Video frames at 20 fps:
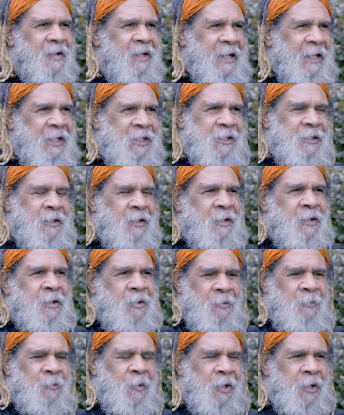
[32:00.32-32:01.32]
it's
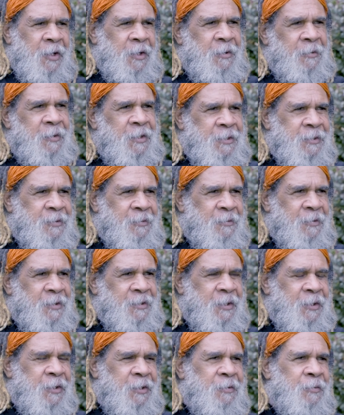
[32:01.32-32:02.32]
you want to do this story,
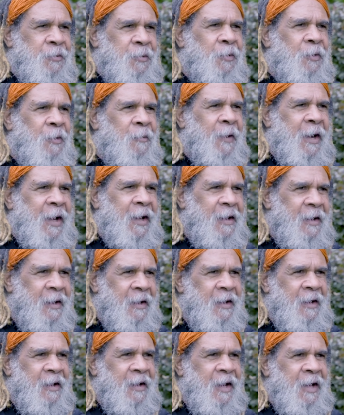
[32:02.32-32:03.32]
so you do it your way,
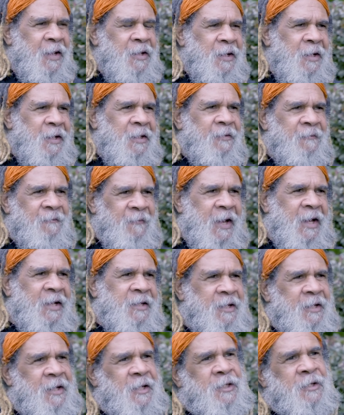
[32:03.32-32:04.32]
and you get the
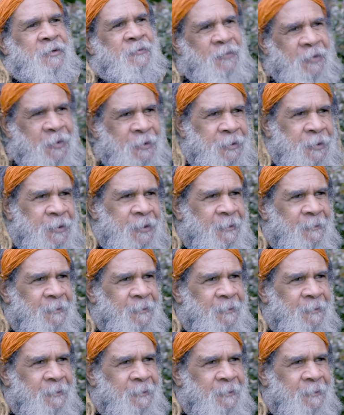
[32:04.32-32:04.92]
facts, you get the truth.